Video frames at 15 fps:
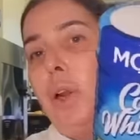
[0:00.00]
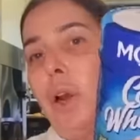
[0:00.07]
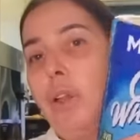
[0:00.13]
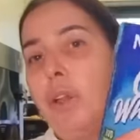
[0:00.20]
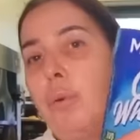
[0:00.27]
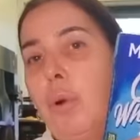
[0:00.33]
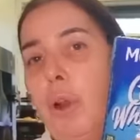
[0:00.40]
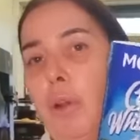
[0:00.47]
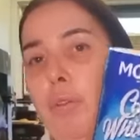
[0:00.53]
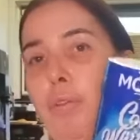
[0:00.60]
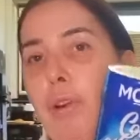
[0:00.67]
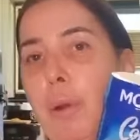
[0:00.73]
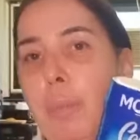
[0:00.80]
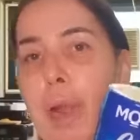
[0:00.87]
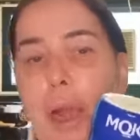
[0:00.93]
like the one
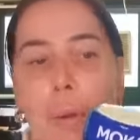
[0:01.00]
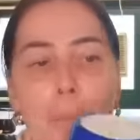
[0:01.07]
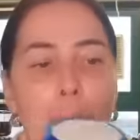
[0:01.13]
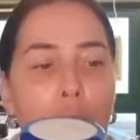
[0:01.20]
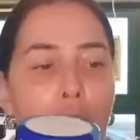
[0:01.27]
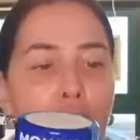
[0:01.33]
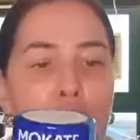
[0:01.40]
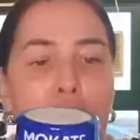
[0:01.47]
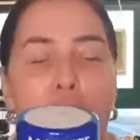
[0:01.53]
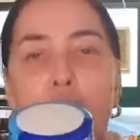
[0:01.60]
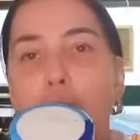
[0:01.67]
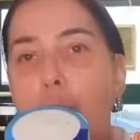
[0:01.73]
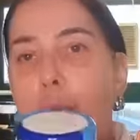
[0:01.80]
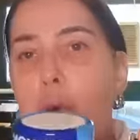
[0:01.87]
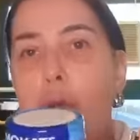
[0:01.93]
from Home
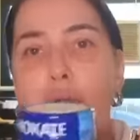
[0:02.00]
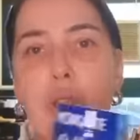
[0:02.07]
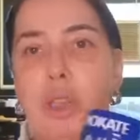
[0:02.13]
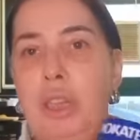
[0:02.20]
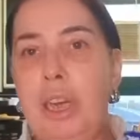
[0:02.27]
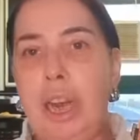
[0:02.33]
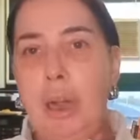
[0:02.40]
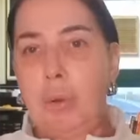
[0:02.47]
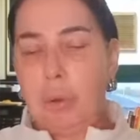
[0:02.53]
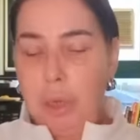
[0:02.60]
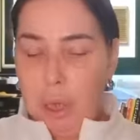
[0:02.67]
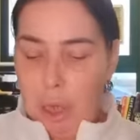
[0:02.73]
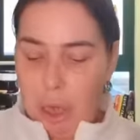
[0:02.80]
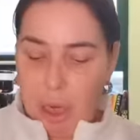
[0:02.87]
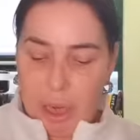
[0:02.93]
Bargains, but you know,
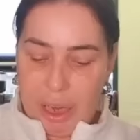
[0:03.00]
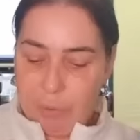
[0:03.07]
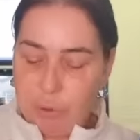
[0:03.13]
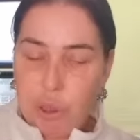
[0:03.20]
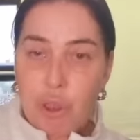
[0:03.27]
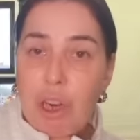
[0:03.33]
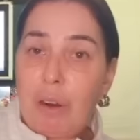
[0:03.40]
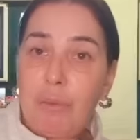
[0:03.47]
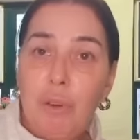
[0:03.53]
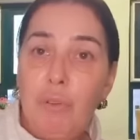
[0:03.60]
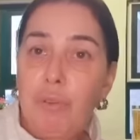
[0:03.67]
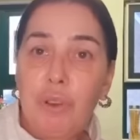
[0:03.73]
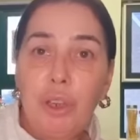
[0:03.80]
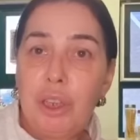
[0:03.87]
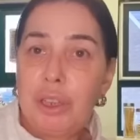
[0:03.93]
I have to travel
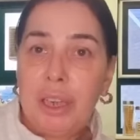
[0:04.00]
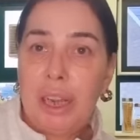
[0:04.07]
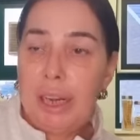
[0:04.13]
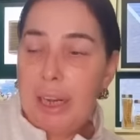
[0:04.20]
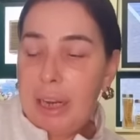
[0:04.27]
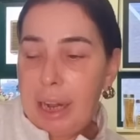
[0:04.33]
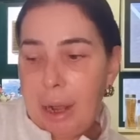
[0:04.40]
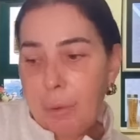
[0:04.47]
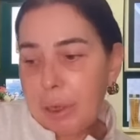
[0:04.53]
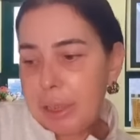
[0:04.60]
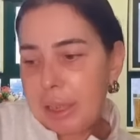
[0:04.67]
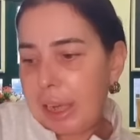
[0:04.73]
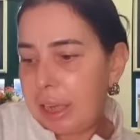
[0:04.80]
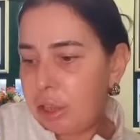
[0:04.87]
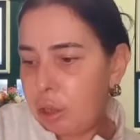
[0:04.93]
for nearly an hour
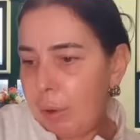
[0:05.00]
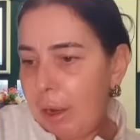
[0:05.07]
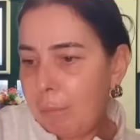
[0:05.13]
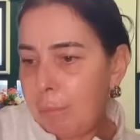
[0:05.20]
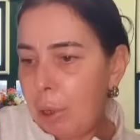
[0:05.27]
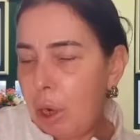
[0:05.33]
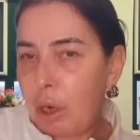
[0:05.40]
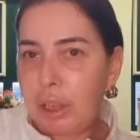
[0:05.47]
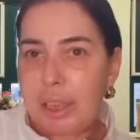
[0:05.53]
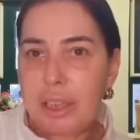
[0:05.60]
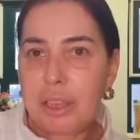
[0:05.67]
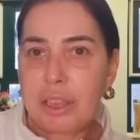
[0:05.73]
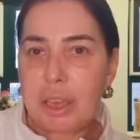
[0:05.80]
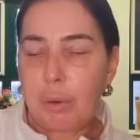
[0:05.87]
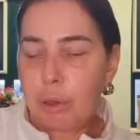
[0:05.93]
to get to Home
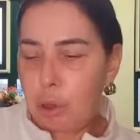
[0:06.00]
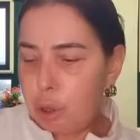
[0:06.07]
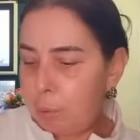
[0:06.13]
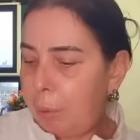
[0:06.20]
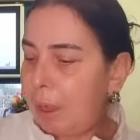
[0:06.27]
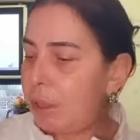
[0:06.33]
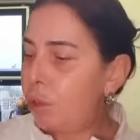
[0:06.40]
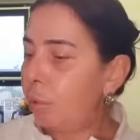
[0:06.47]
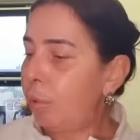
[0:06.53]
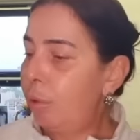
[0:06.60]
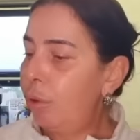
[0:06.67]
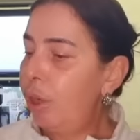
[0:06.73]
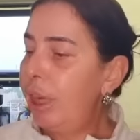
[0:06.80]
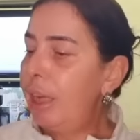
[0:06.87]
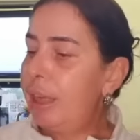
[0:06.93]
Bargains, so I just picked up
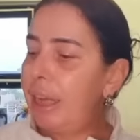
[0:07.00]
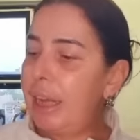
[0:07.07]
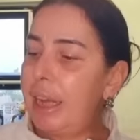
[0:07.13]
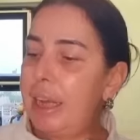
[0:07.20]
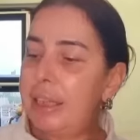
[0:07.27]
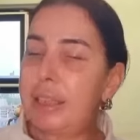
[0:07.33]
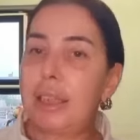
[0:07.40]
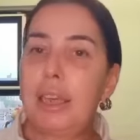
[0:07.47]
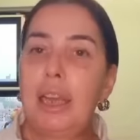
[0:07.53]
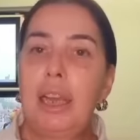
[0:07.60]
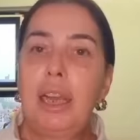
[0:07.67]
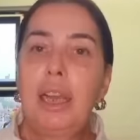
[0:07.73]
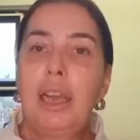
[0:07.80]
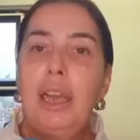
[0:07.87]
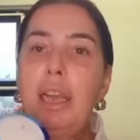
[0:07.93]
three of these
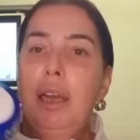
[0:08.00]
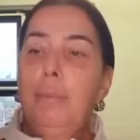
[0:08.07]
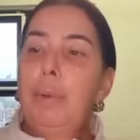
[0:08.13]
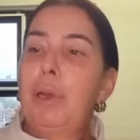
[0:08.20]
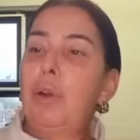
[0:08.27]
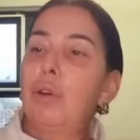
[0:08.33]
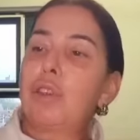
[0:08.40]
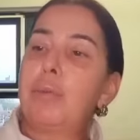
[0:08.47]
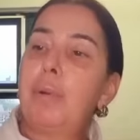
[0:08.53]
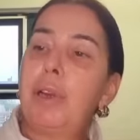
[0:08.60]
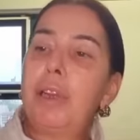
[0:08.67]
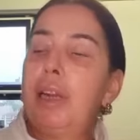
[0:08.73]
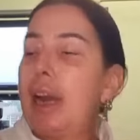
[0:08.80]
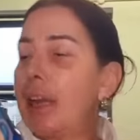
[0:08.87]
because I'm on the